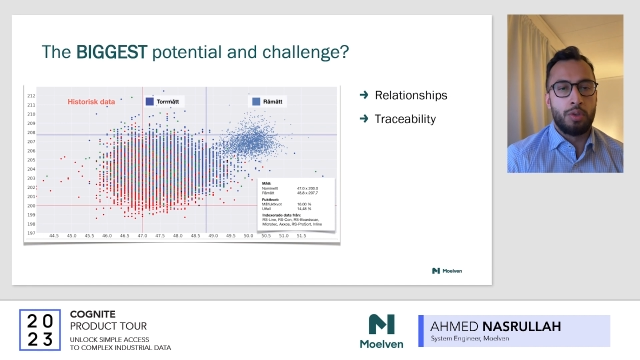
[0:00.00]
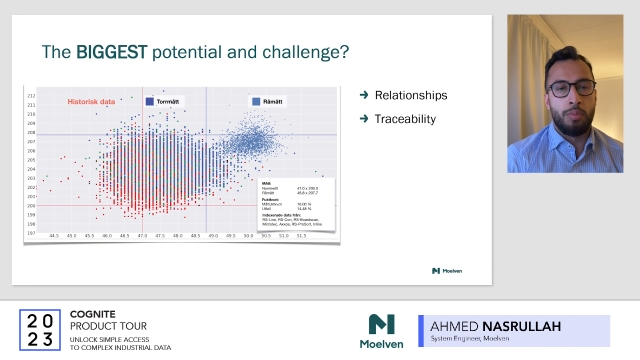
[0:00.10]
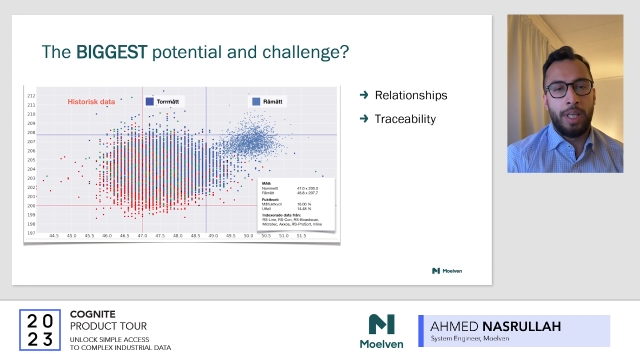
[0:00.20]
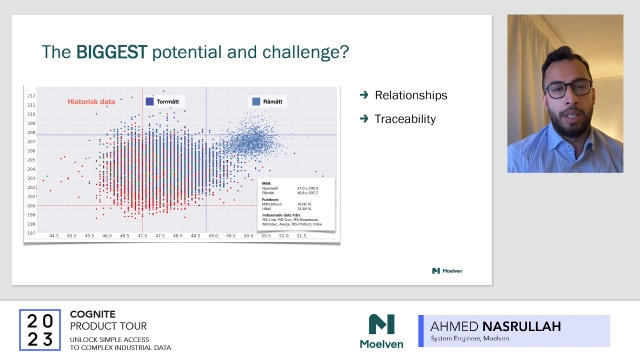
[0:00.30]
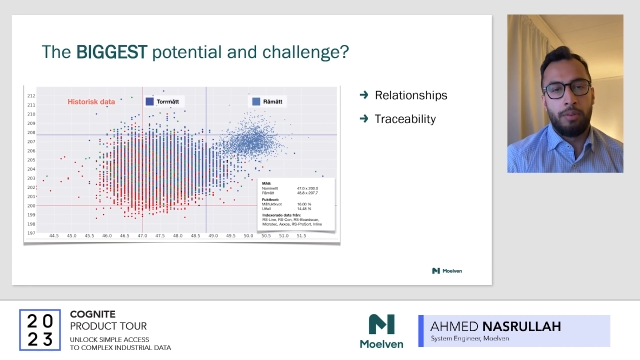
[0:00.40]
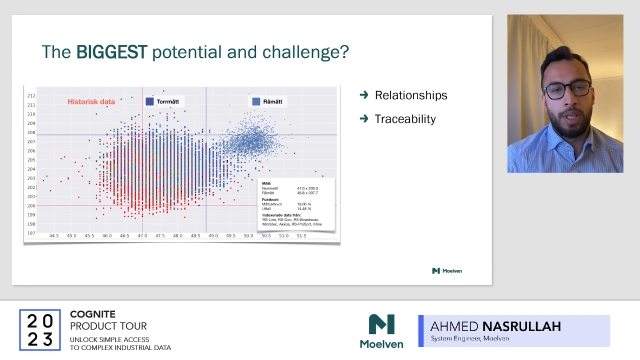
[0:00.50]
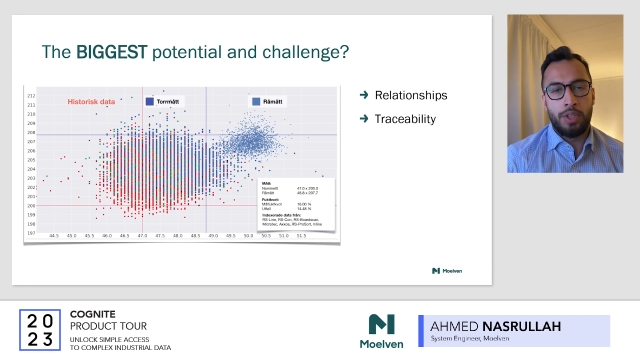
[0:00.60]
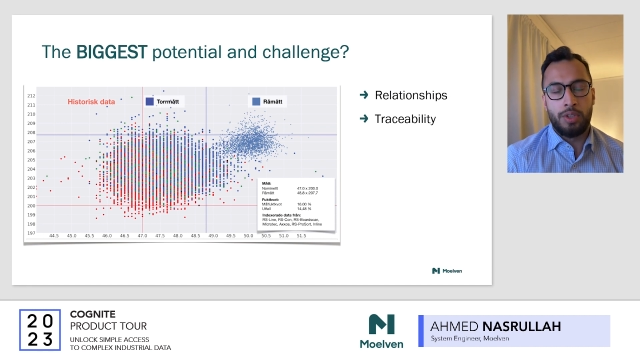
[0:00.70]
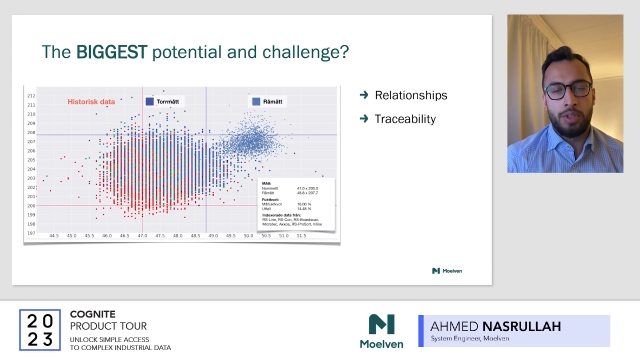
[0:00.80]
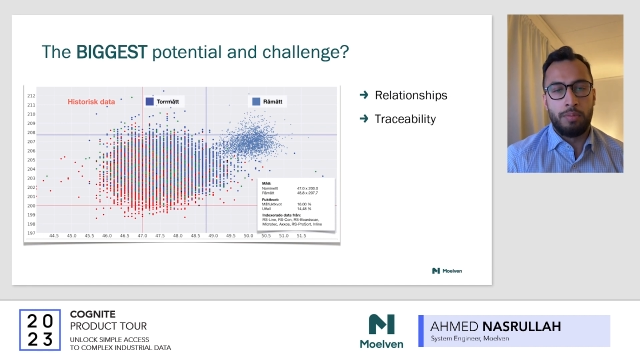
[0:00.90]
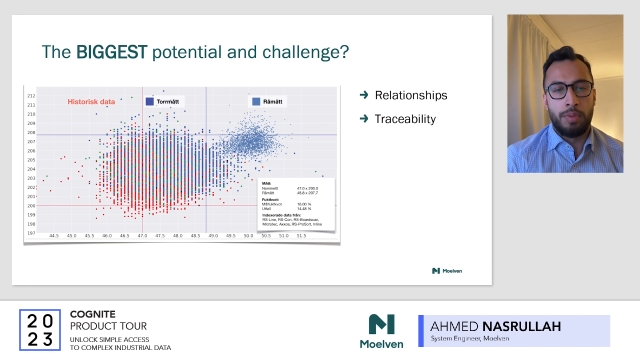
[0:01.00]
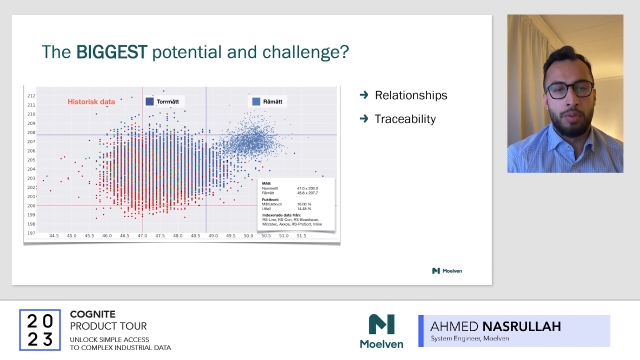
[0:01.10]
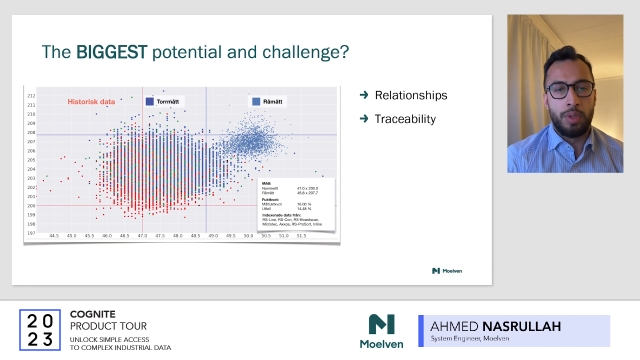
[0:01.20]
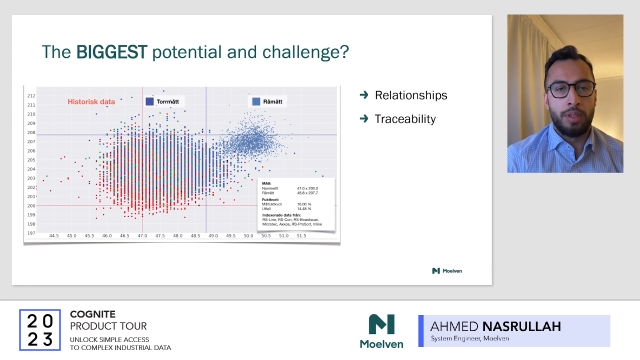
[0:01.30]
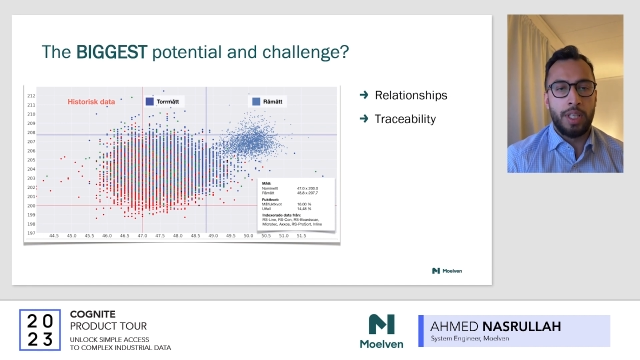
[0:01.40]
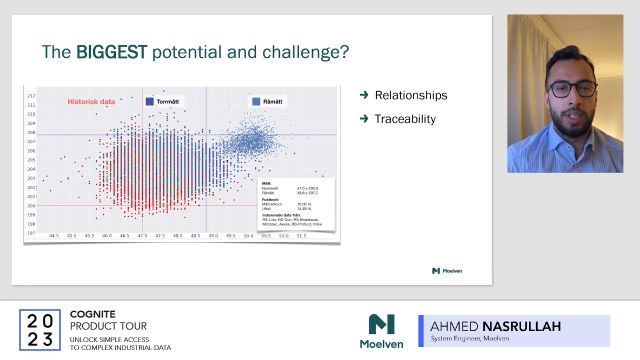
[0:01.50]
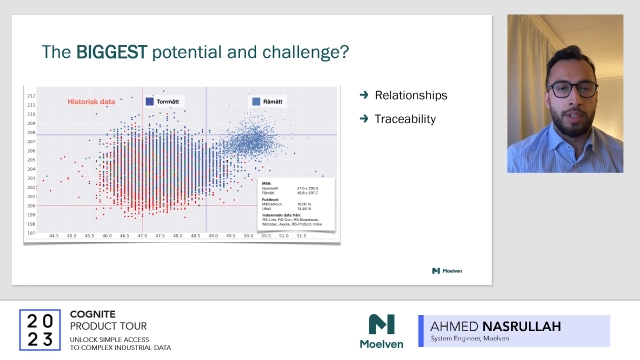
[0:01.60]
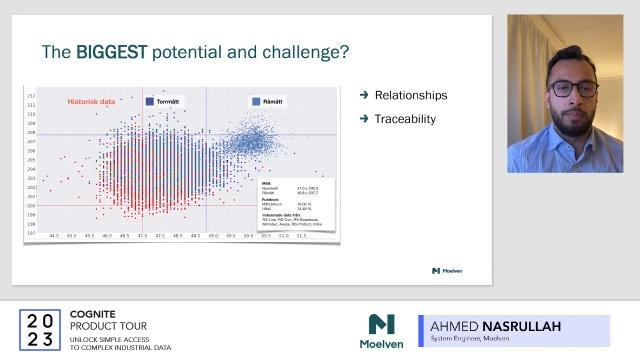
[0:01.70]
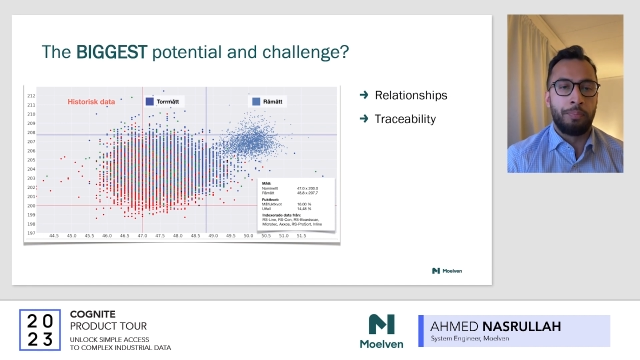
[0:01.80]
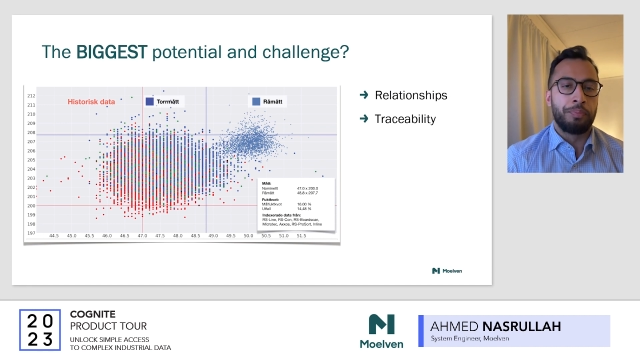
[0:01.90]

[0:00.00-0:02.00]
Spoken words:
So mainly a relationship between data.